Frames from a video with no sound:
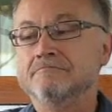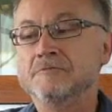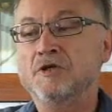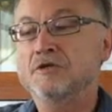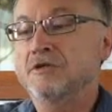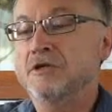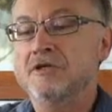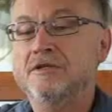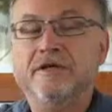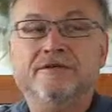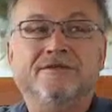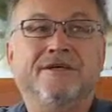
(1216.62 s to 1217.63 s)
Like, yeah,
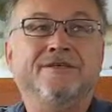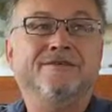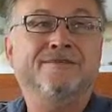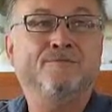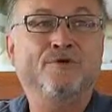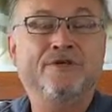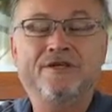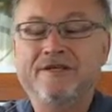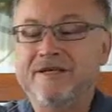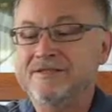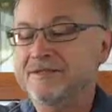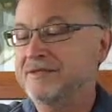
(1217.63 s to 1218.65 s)
like, like the Buddha,
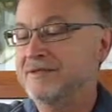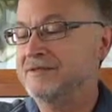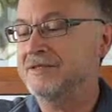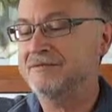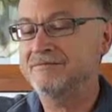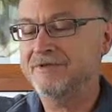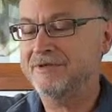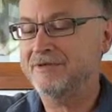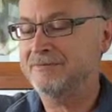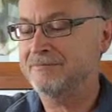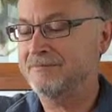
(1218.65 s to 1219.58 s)
like uh, the, the,